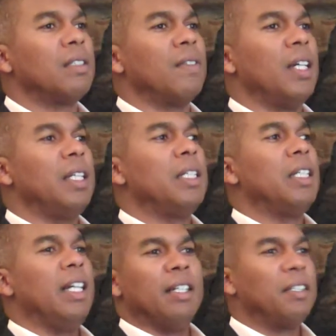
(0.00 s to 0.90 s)
right?
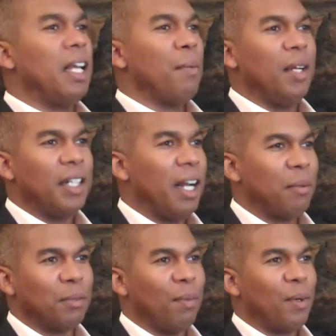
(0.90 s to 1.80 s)
In the same way that I
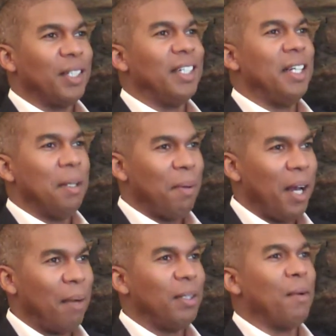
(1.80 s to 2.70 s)
was born into hip
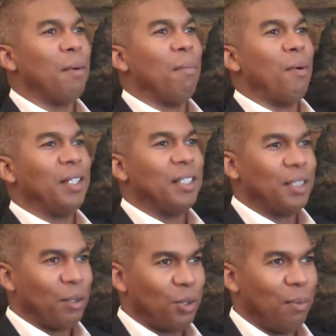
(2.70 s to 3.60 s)
hop, they were born into
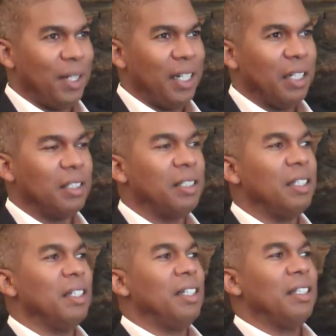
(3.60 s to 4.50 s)
social media.
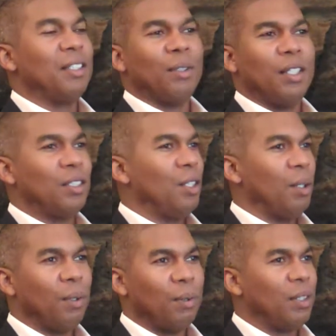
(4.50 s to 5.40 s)
So there's
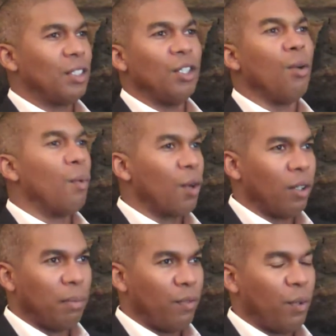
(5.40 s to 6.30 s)
no
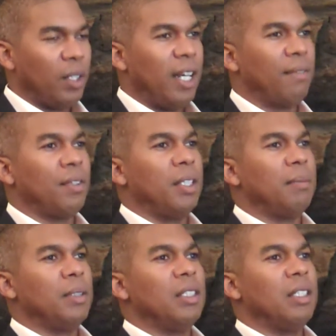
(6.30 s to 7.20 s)
world before that for them.
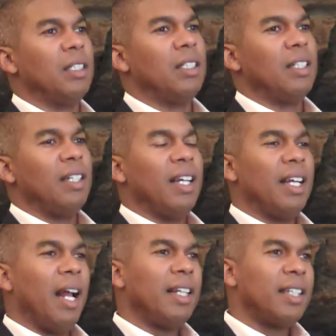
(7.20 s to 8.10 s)

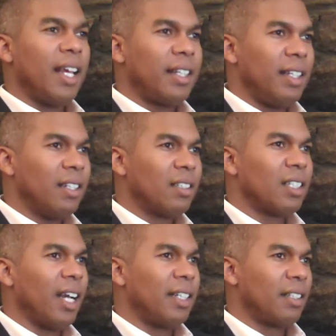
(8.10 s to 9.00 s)
And I take the
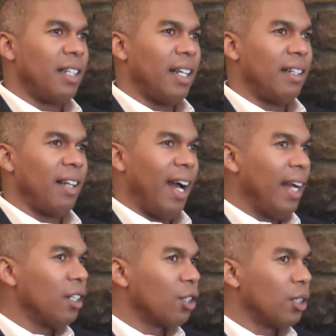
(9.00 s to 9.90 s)
insights that I
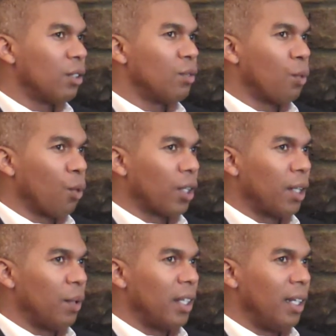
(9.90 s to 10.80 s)
learned
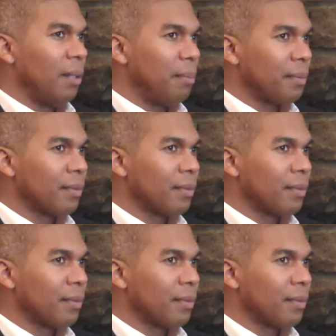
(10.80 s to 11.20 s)
working with them,